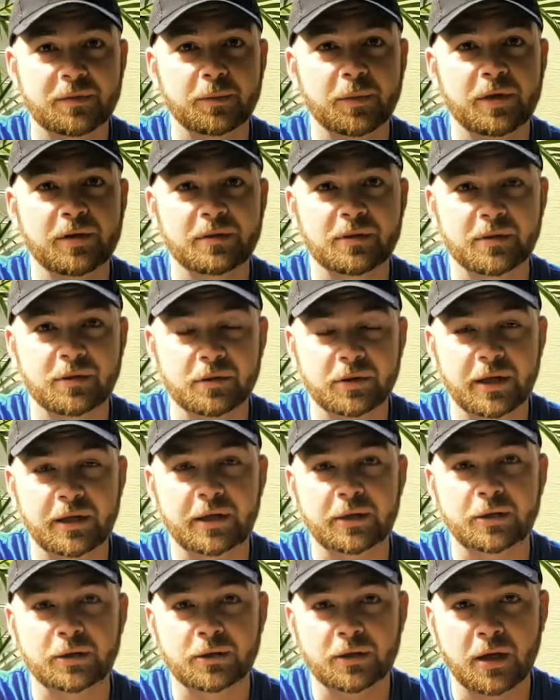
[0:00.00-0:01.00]
Whether you like
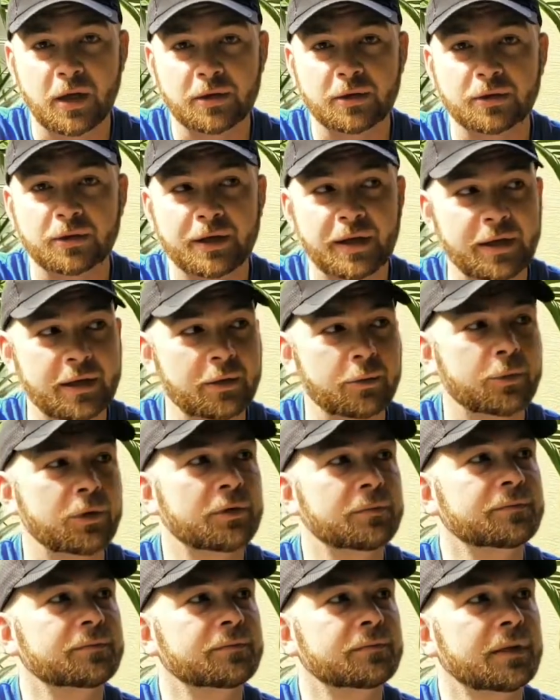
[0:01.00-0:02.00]
it or not, you're getting one.
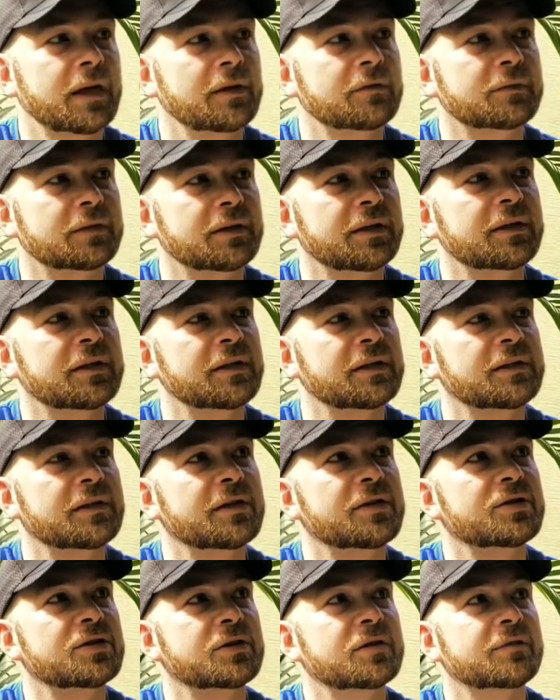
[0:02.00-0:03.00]
I really think
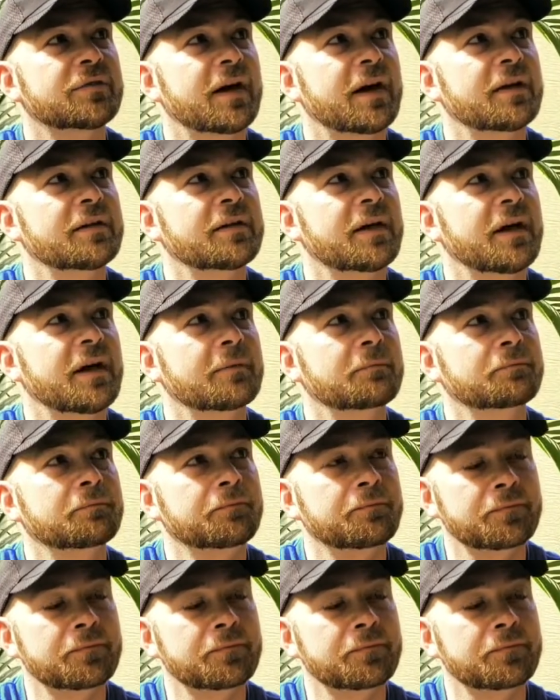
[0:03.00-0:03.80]
they should have had that.